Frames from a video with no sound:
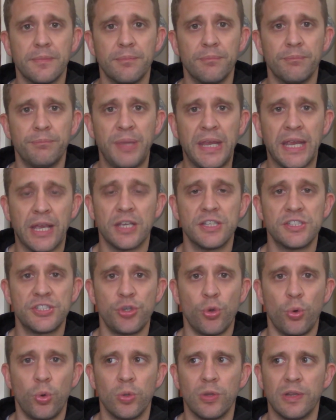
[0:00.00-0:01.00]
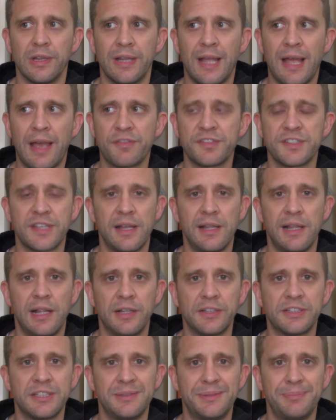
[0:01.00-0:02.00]
Because your lifestyle
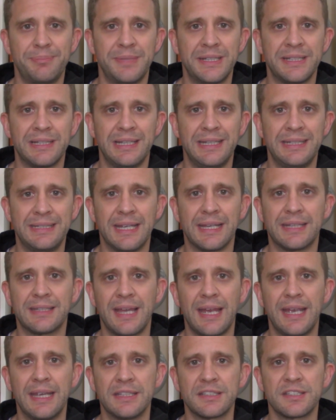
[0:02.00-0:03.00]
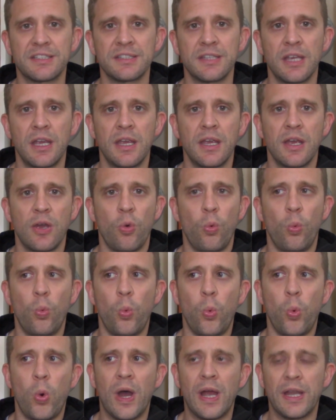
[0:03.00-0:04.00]
ultimately dictates
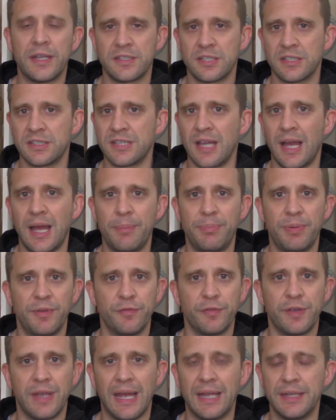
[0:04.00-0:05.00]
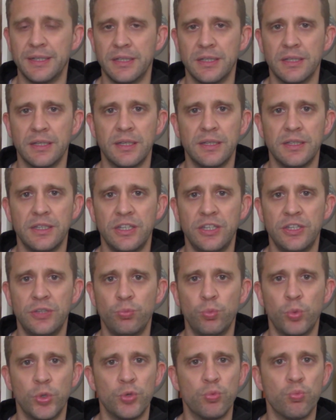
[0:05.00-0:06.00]
what type of gun
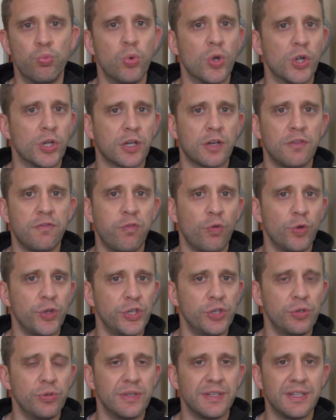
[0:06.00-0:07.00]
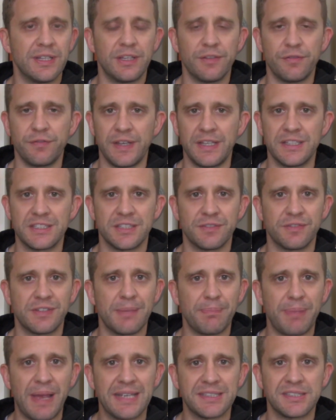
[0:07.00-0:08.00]
would work for you in a defensive
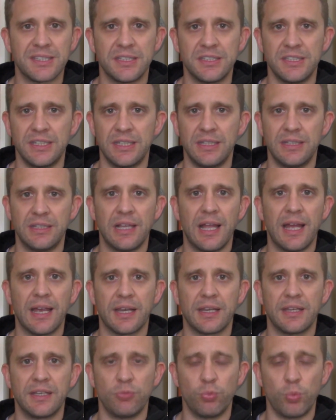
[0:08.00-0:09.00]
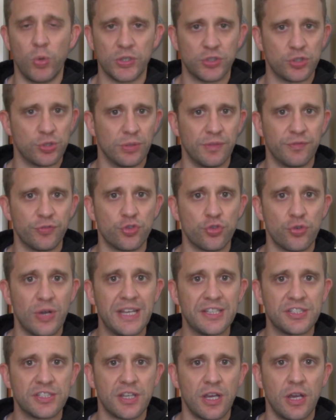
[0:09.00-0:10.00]
capacity. Like, what sort of
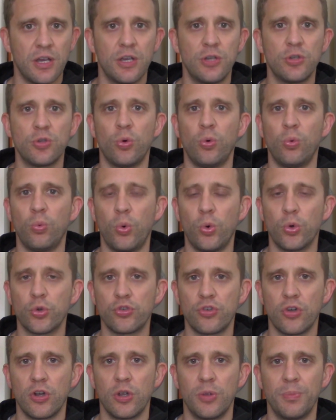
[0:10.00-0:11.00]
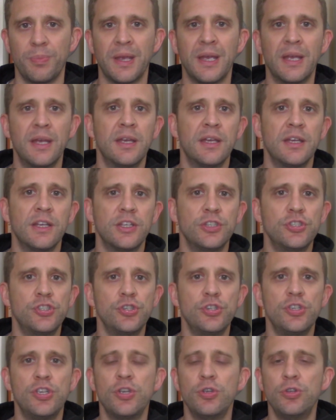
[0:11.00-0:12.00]
dress code or wardrobe
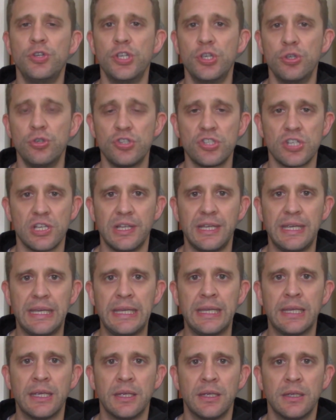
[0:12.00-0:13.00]
do you usually